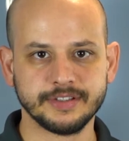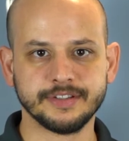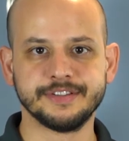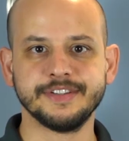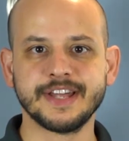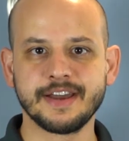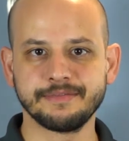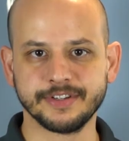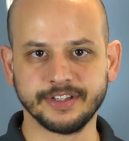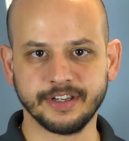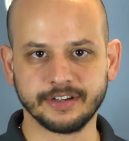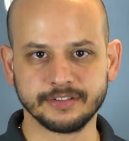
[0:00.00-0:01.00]
To see that
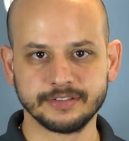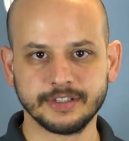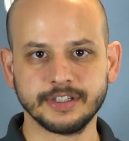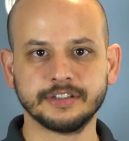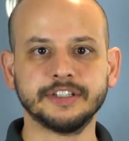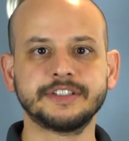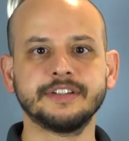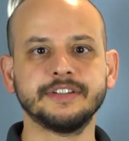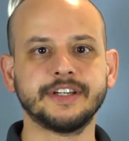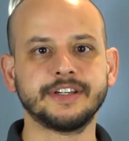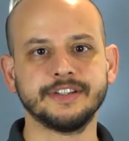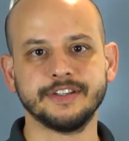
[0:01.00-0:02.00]
video, click the
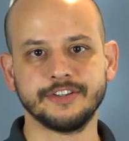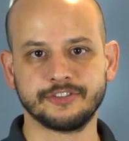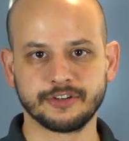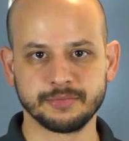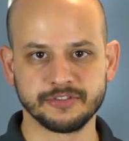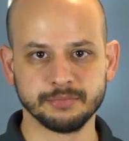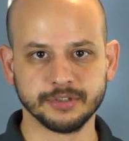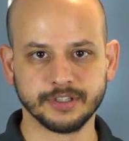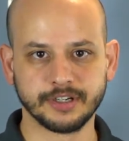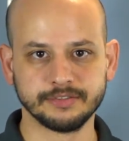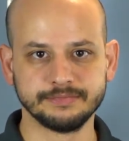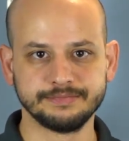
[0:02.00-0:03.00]
link in the description
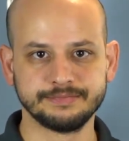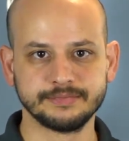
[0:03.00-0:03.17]
below.